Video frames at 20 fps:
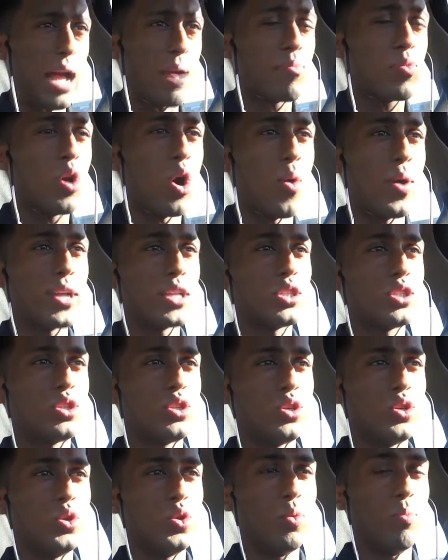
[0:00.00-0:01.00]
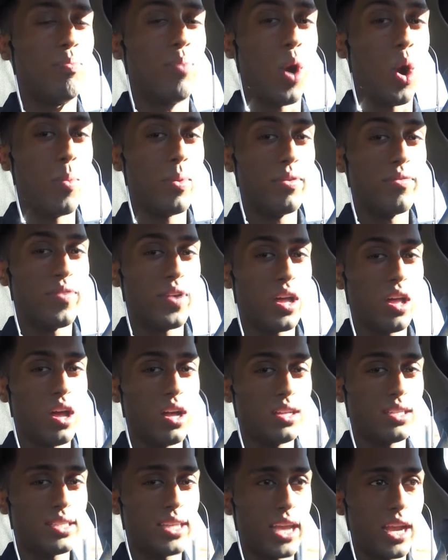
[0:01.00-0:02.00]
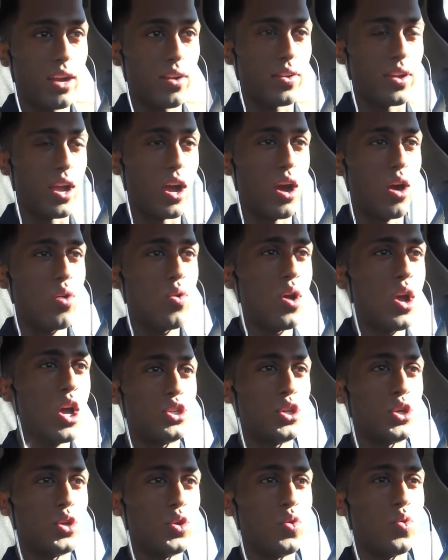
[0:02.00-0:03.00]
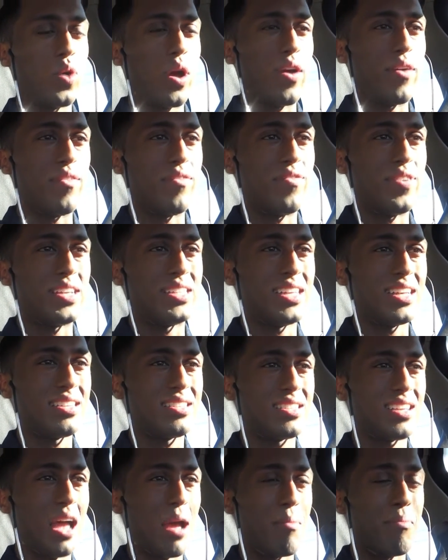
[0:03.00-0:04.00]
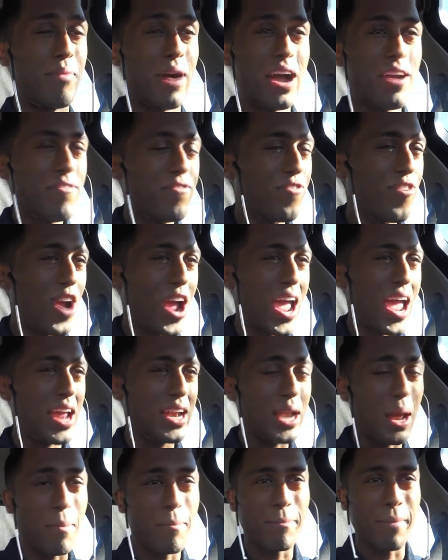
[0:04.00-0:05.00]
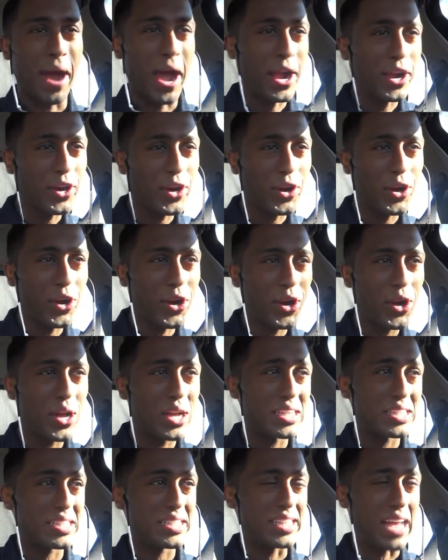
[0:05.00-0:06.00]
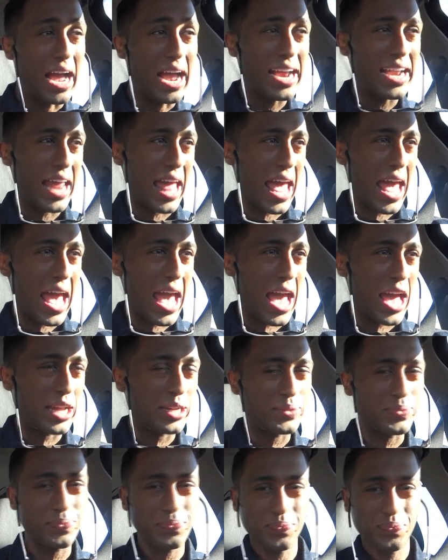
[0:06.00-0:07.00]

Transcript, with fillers: I'm going to Bowmanville, Ontario to visit my friend, my girl, Saidat.